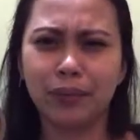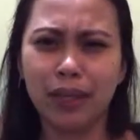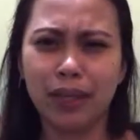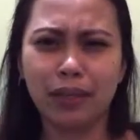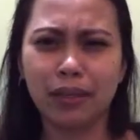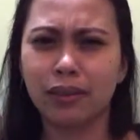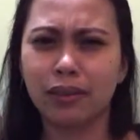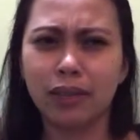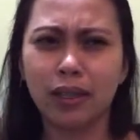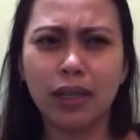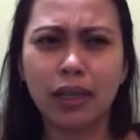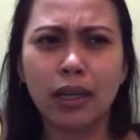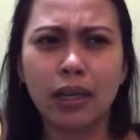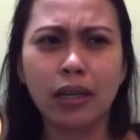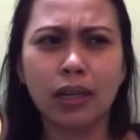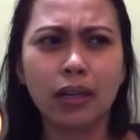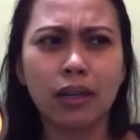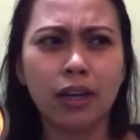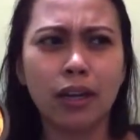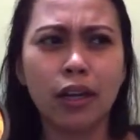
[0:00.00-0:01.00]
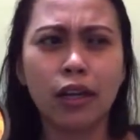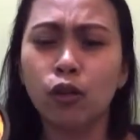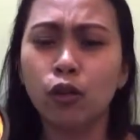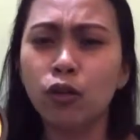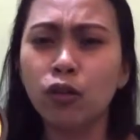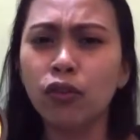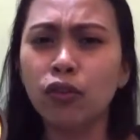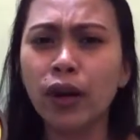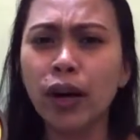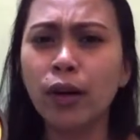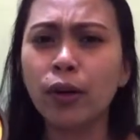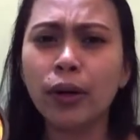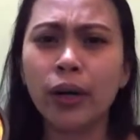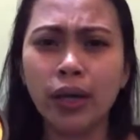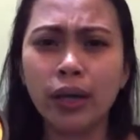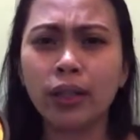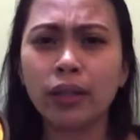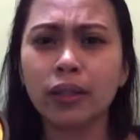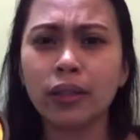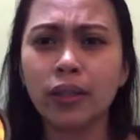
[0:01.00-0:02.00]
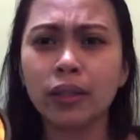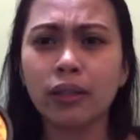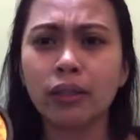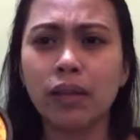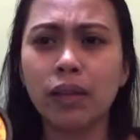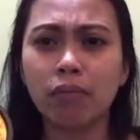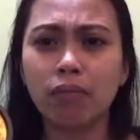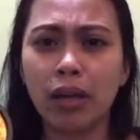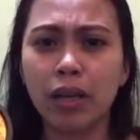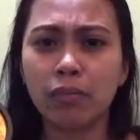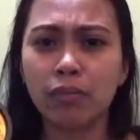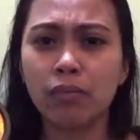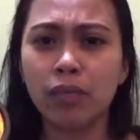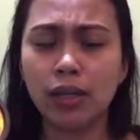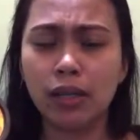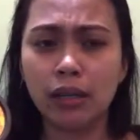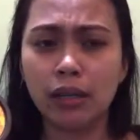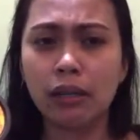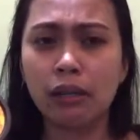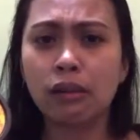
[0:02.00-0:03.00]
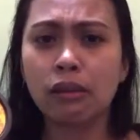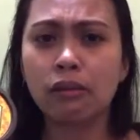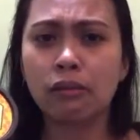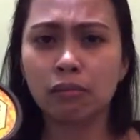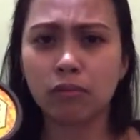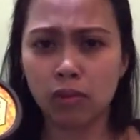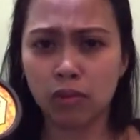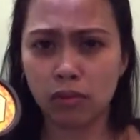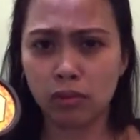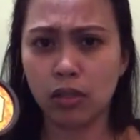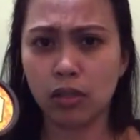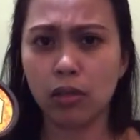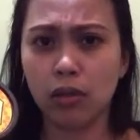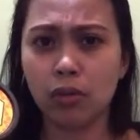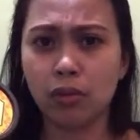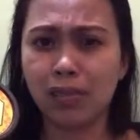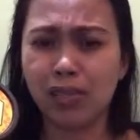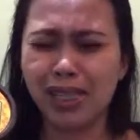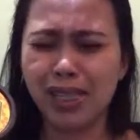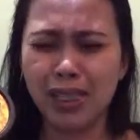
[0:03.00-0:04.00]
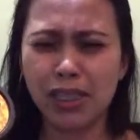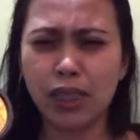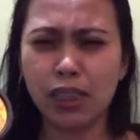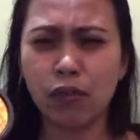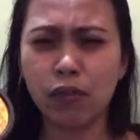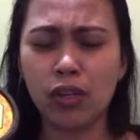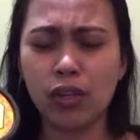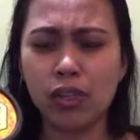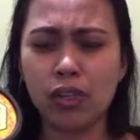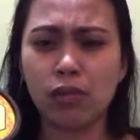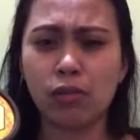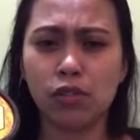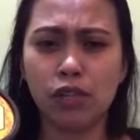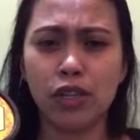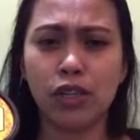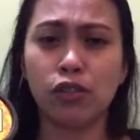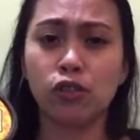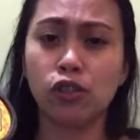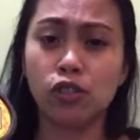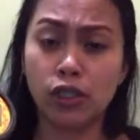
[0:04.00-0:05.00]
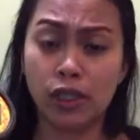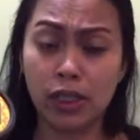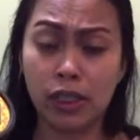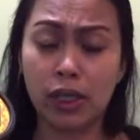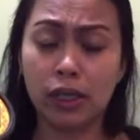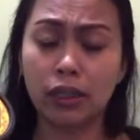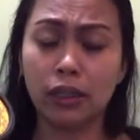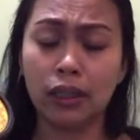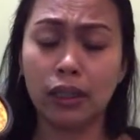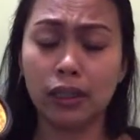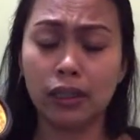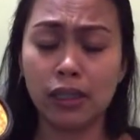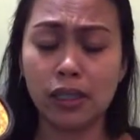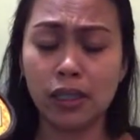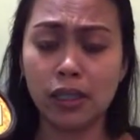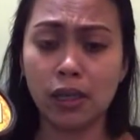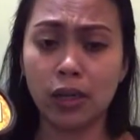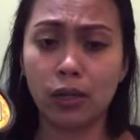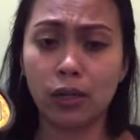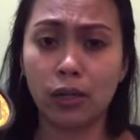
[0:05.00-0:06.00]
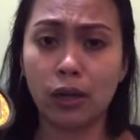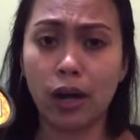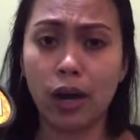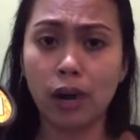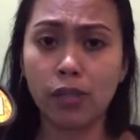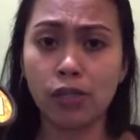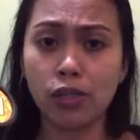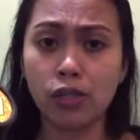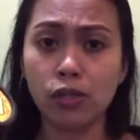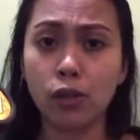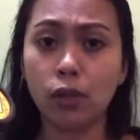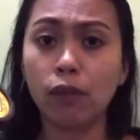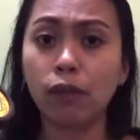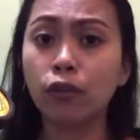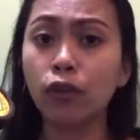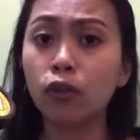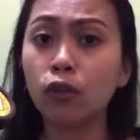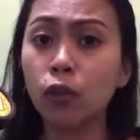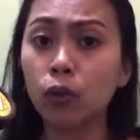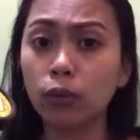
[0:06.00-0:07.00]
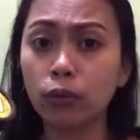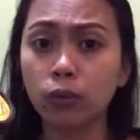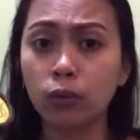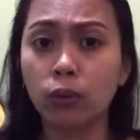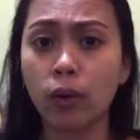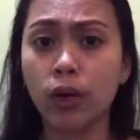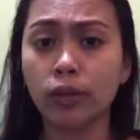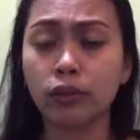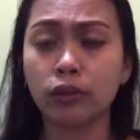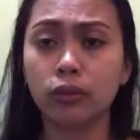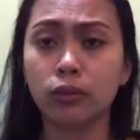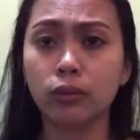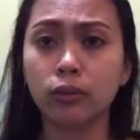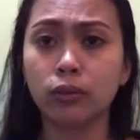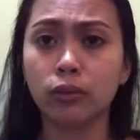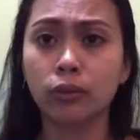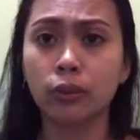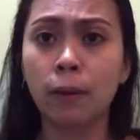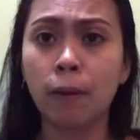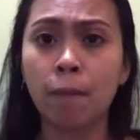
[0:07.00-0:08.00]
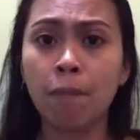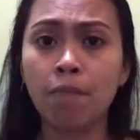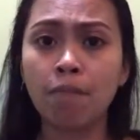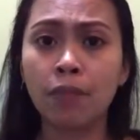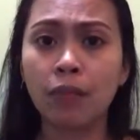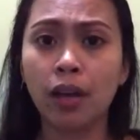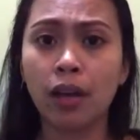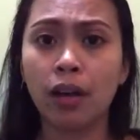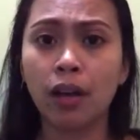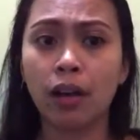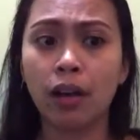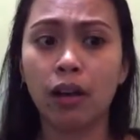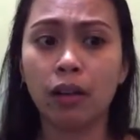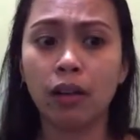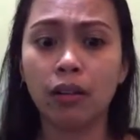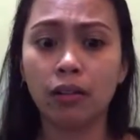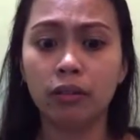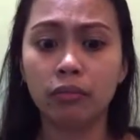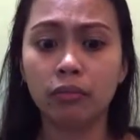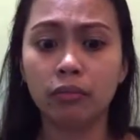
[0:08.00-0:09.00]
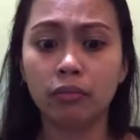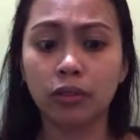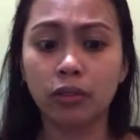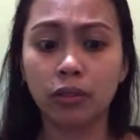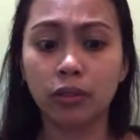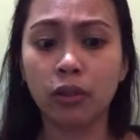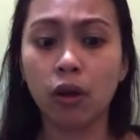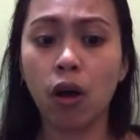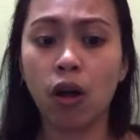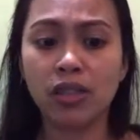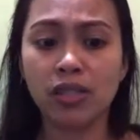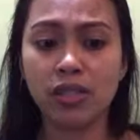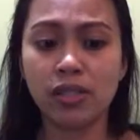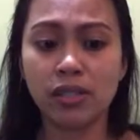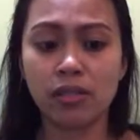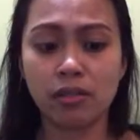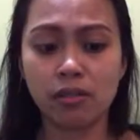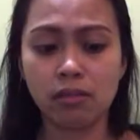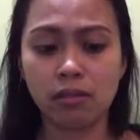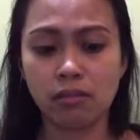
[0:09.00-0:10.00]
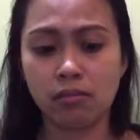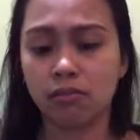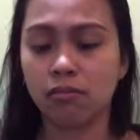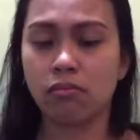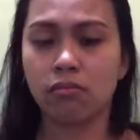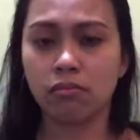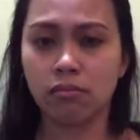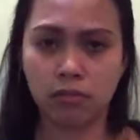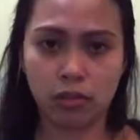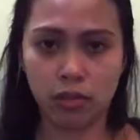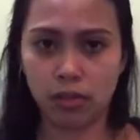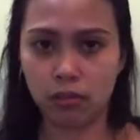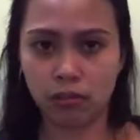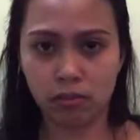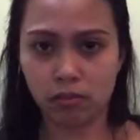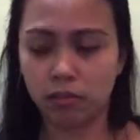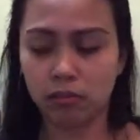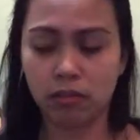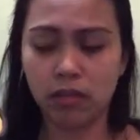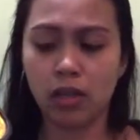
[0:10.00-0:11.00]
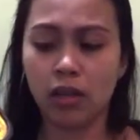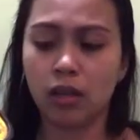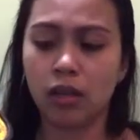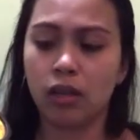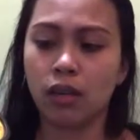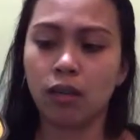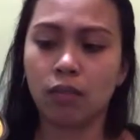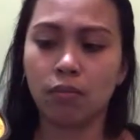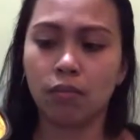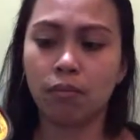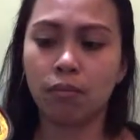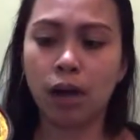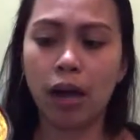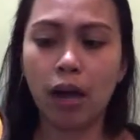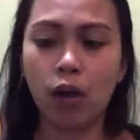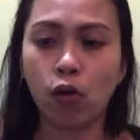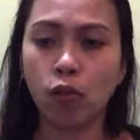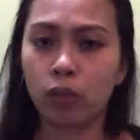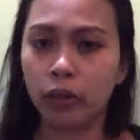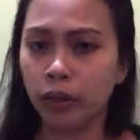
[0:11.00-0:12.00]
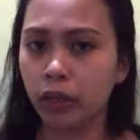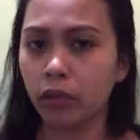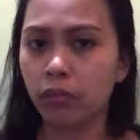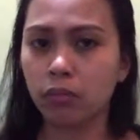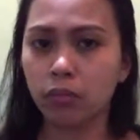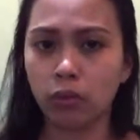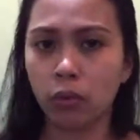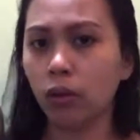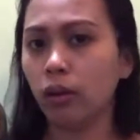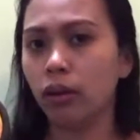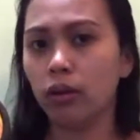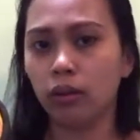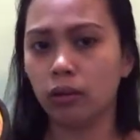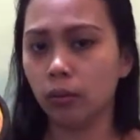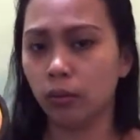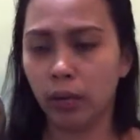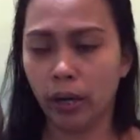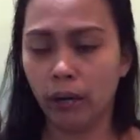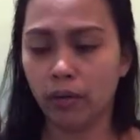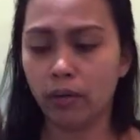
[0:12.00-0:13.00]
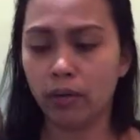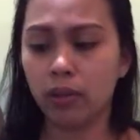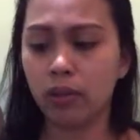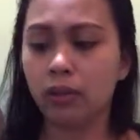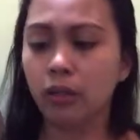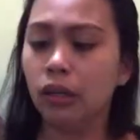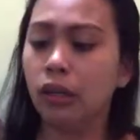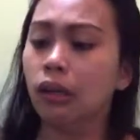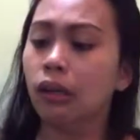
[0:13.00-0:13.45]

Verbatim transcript: like loofah or anything that might be, you know, sensitive kasi masyado yung skin din natin sa underarms. So, if you don't want to cause, you know, baka umitim or whatever,